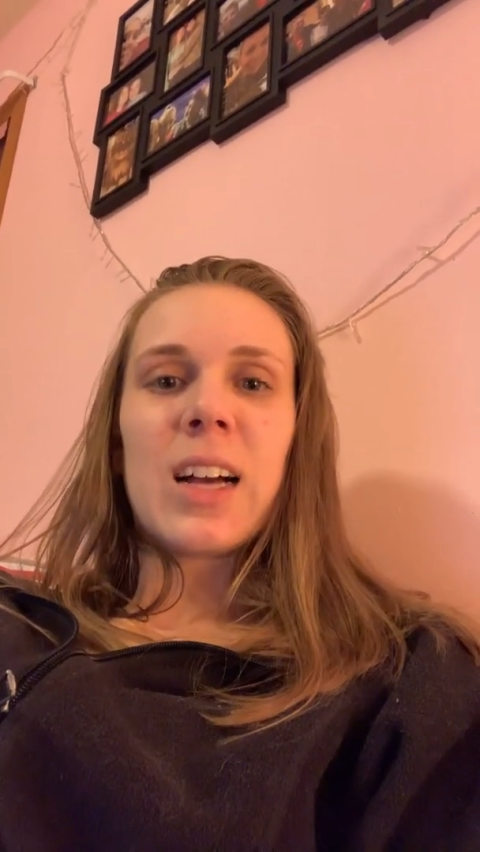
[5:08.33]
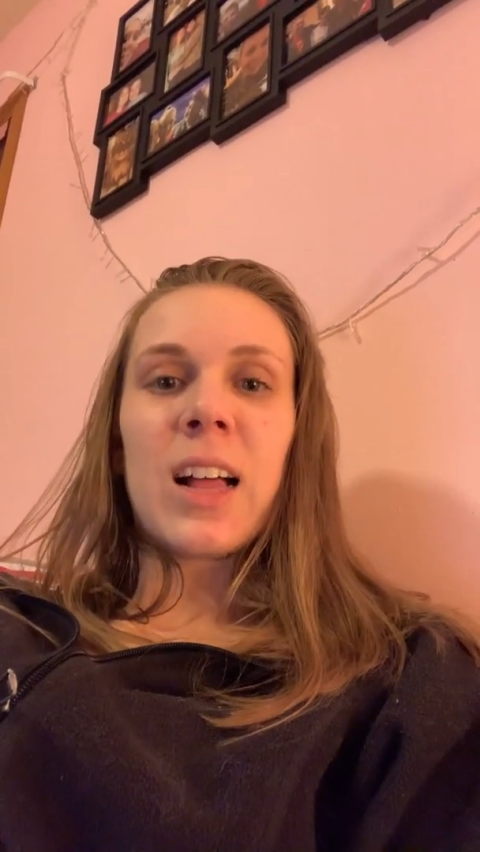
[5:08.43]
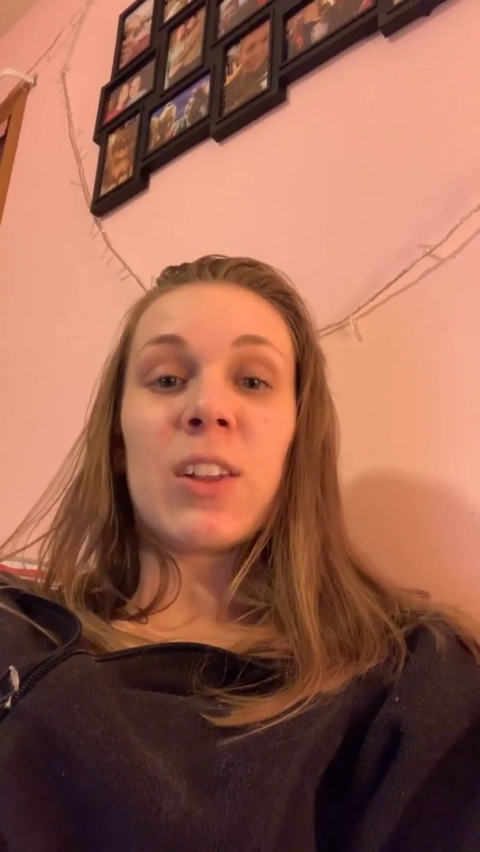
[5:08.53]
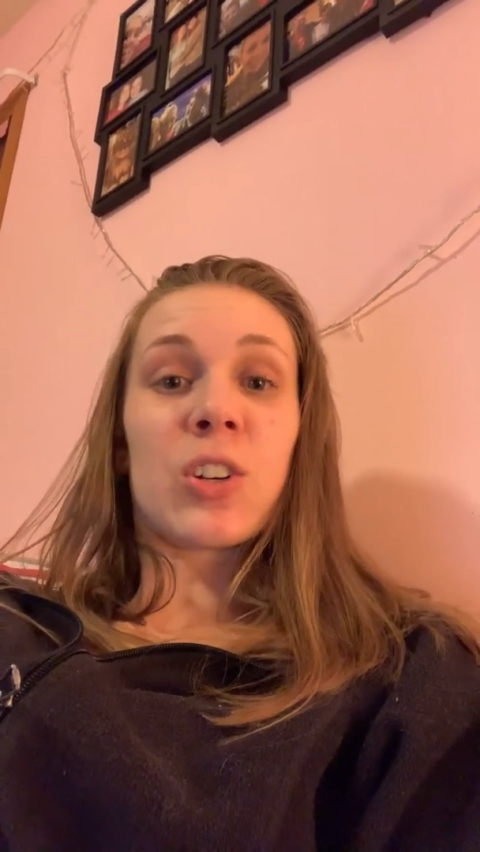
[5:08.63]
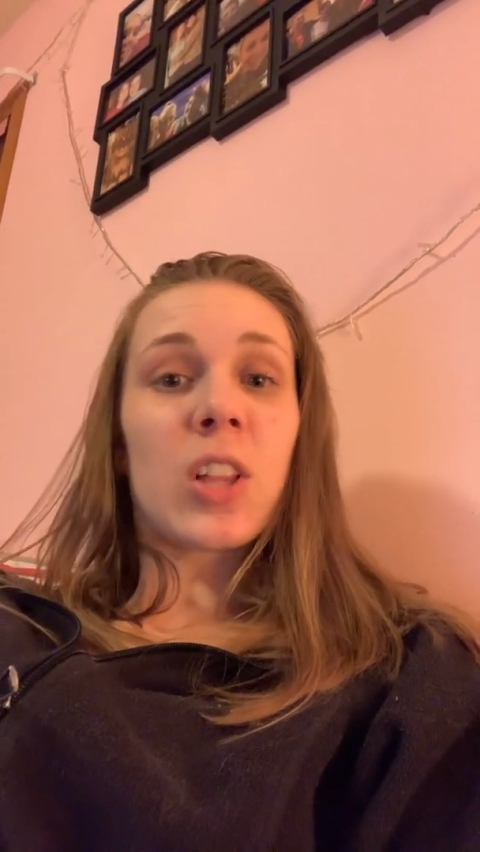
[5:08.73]

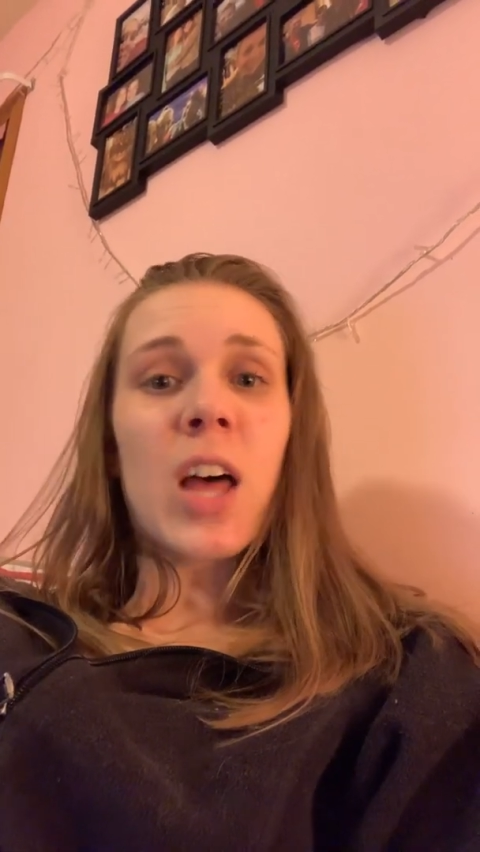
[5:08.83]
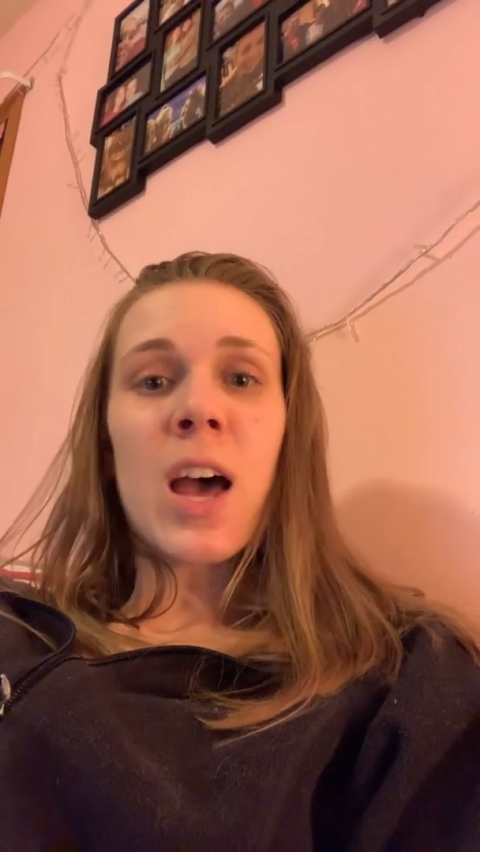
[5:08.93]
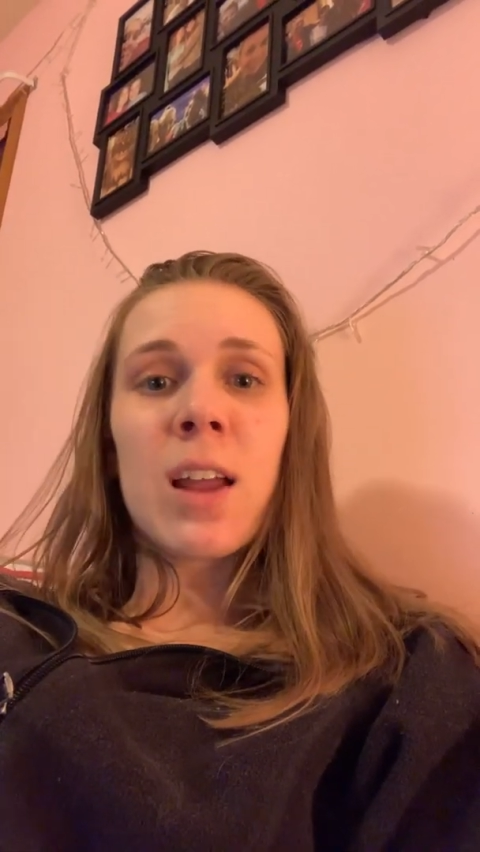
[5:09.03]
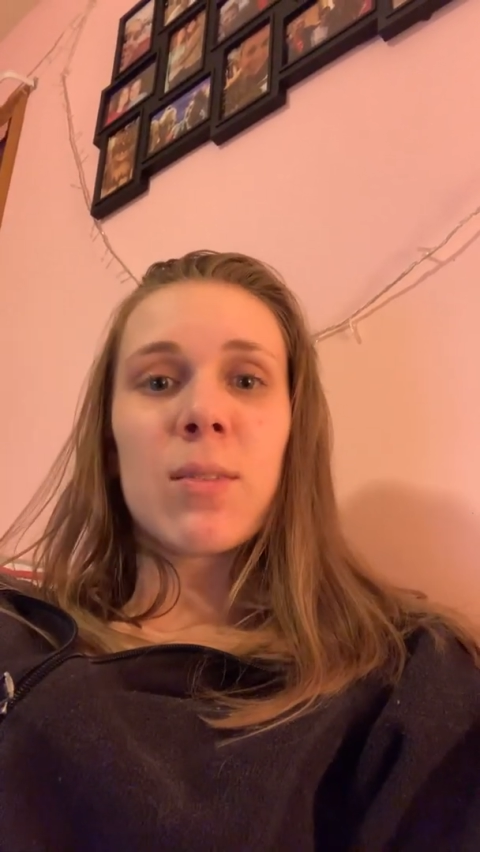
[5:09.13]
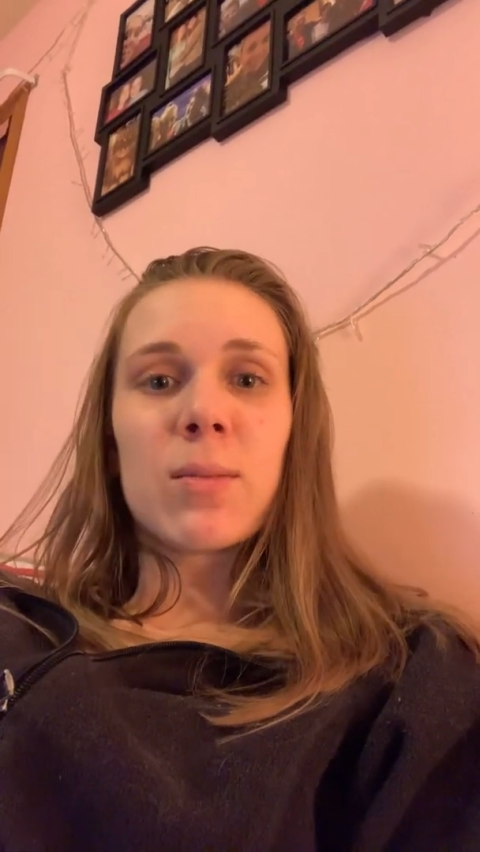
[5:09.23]
I learned a
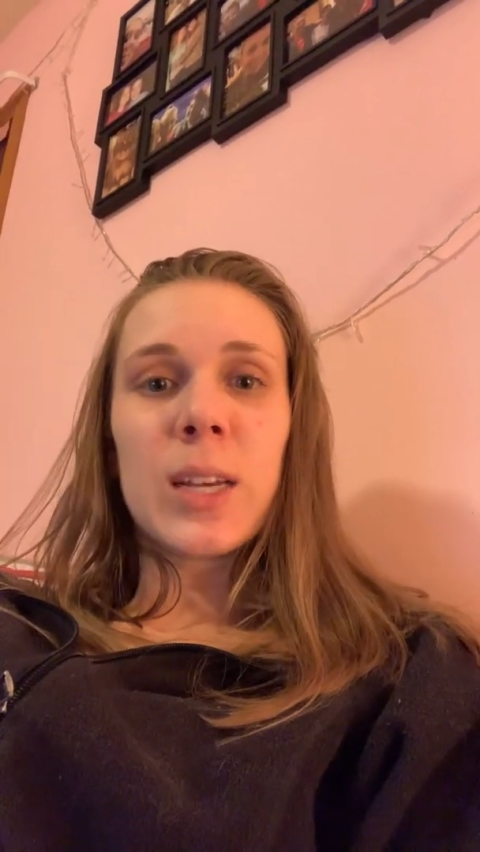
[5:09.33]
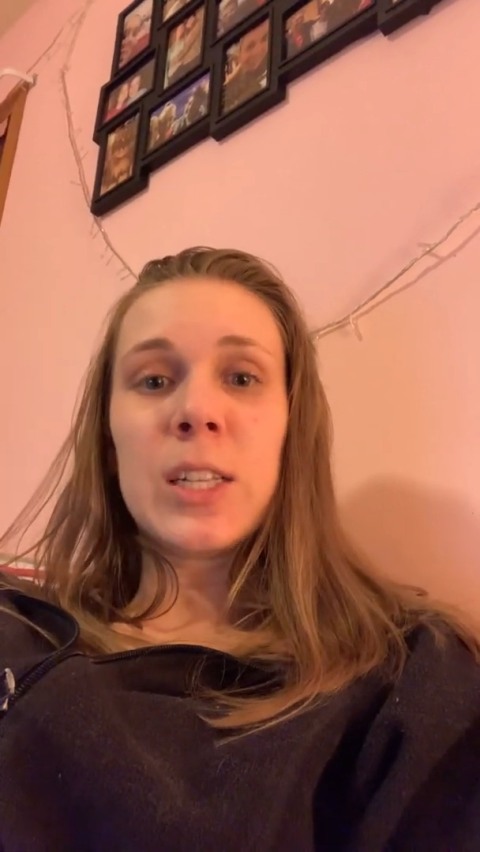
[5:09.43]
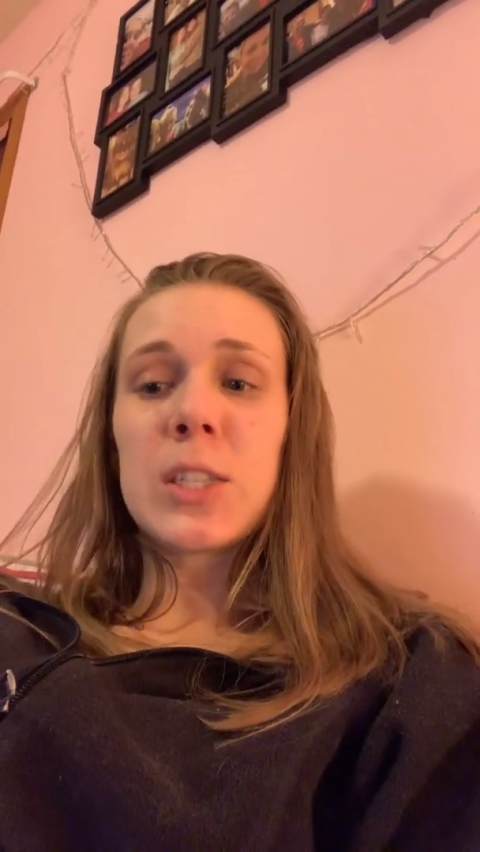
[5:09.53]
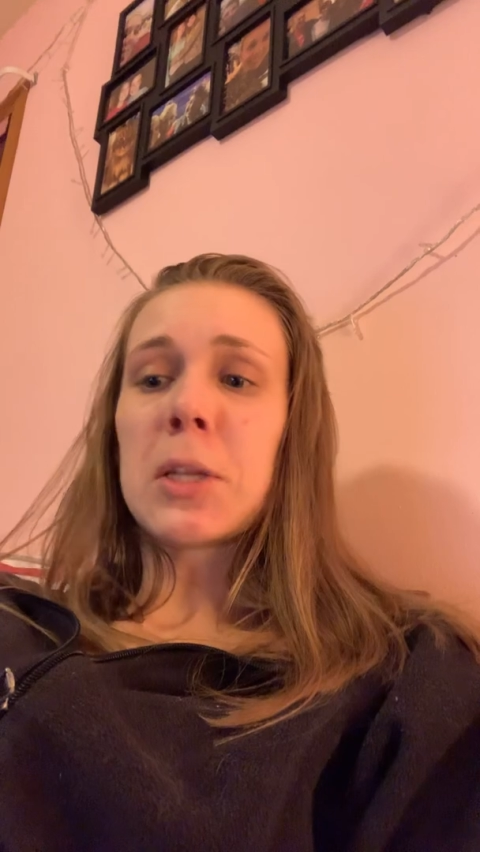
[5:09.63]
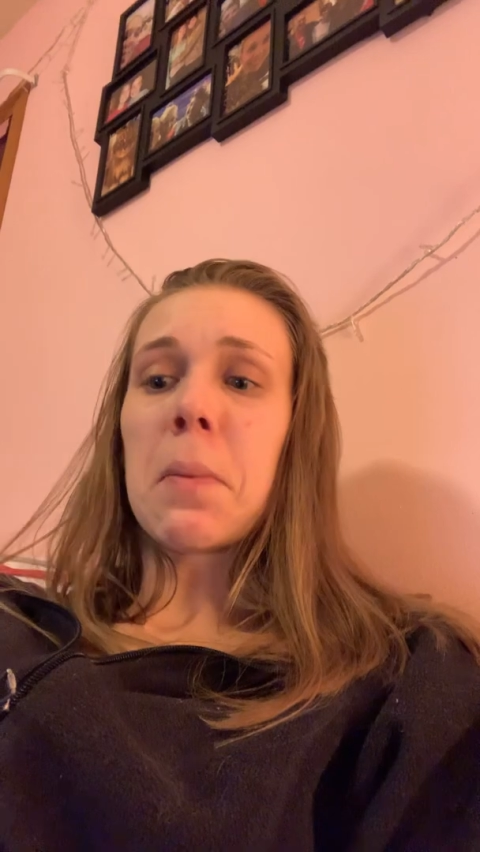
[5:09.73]
lot
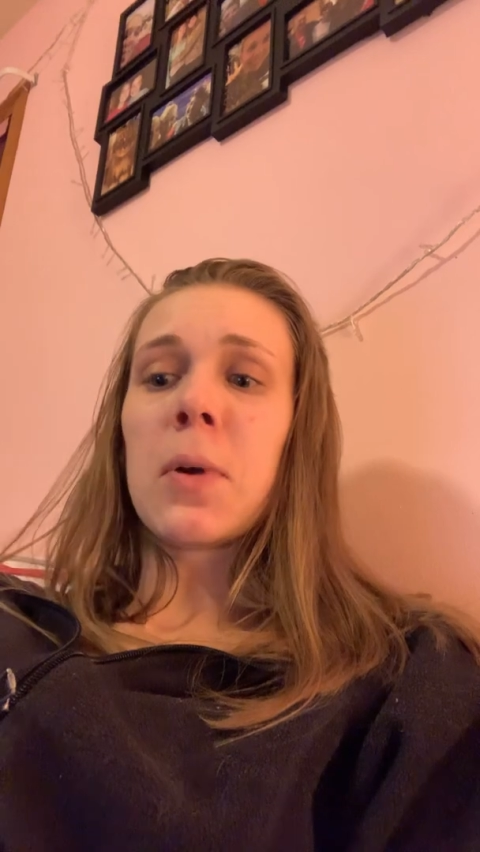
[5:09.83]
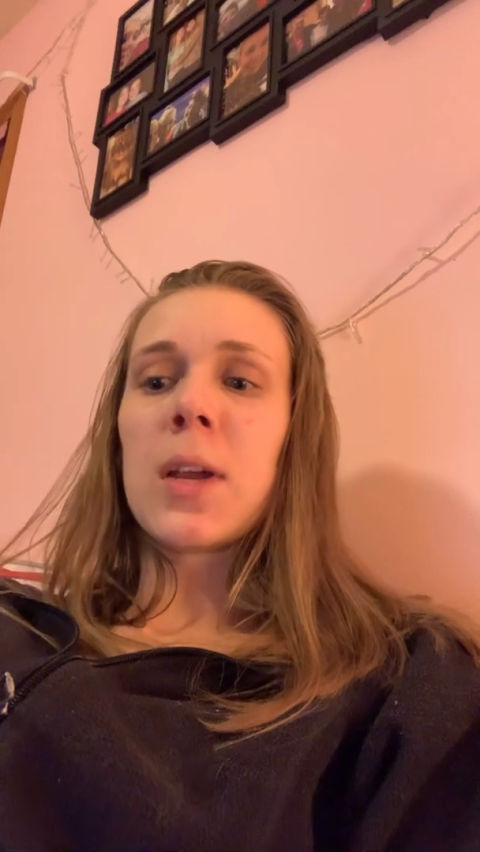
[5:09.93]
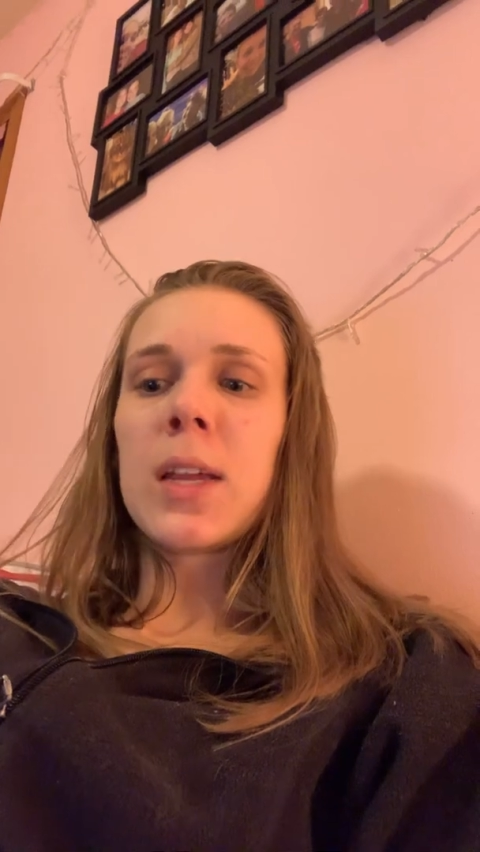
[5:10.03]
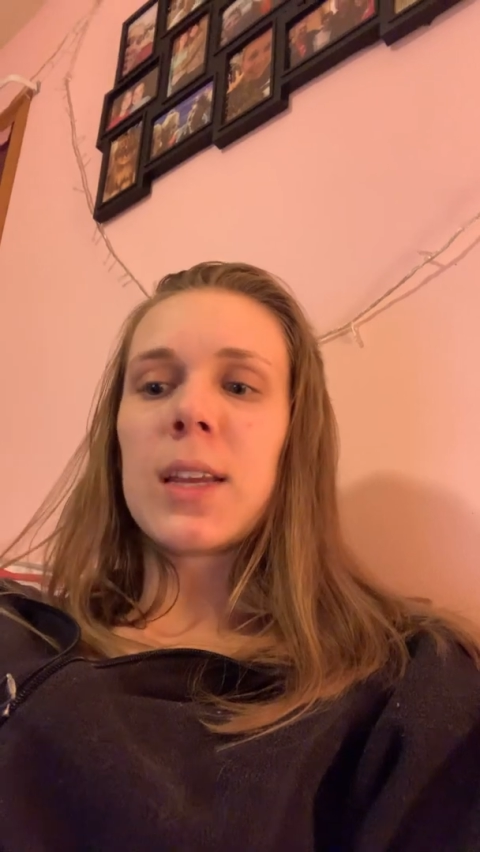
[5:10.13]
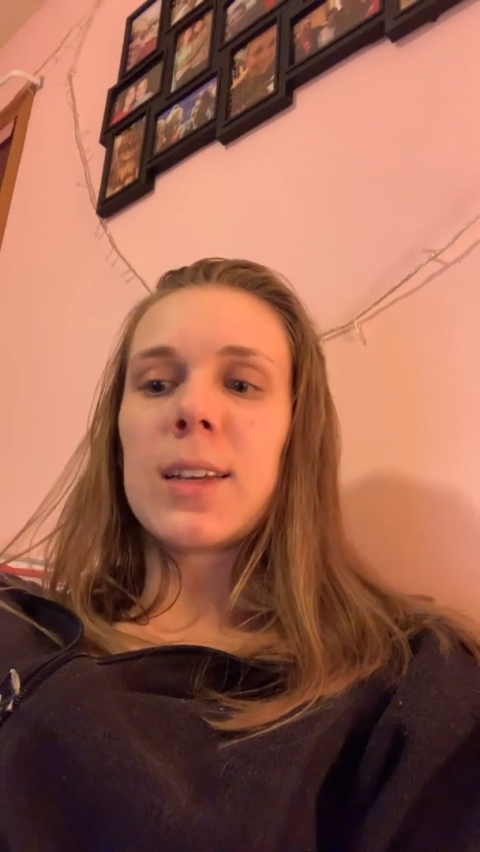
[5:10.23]
in
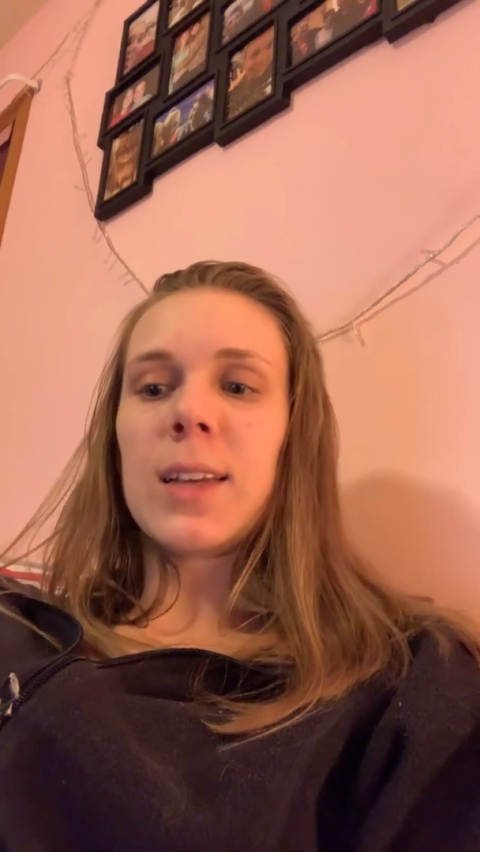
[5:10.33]
summary,